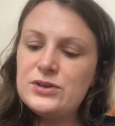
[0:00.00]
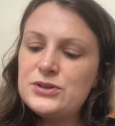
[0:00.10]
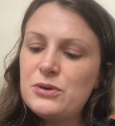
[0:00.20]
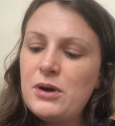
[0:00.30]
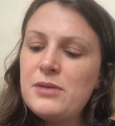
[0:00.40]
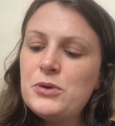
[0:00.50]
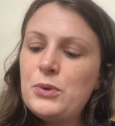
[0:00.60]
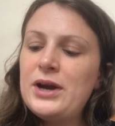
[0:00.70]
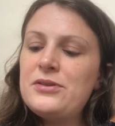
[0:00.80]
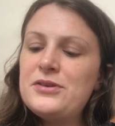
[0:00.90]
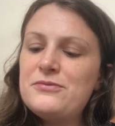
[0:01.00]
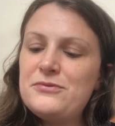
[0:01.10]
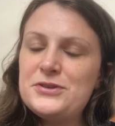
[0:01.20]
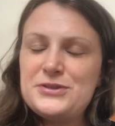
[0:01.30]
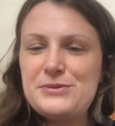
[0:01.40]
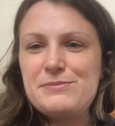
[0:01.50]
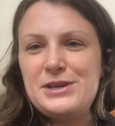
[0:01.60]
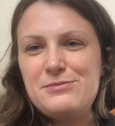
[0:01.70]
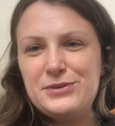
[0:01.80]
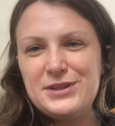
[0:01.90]
So I'm aware that for some
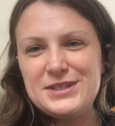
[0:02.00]
people,